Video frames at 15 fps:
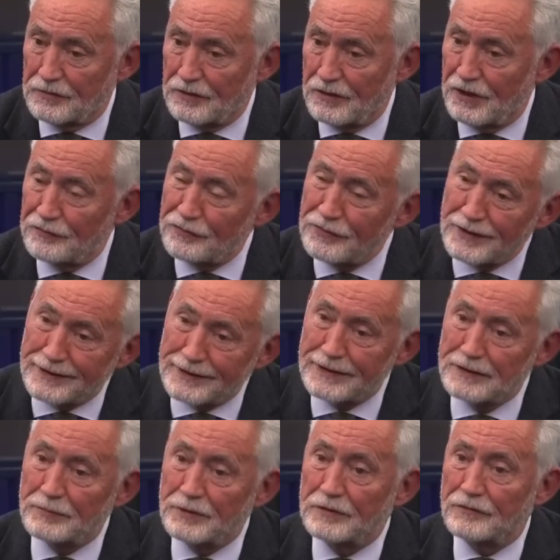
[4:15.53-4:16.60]
So I feel a
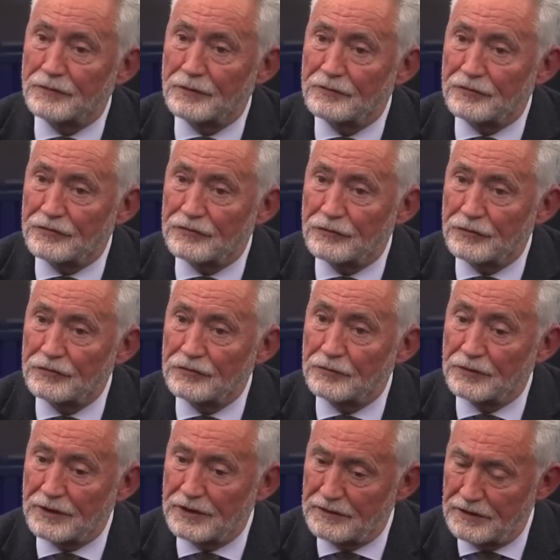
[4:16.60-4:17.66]
little bit of the
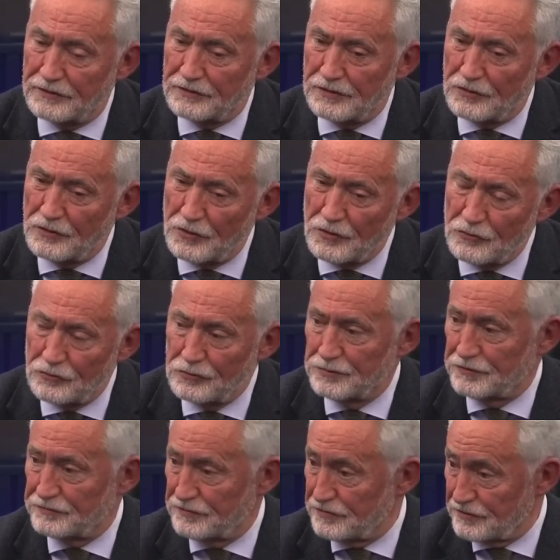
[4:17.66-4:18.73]
frustration, but it's an
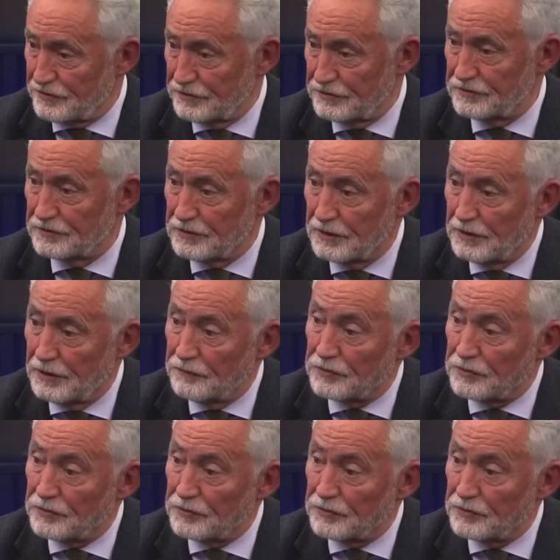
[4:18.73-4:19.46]
enormous frustration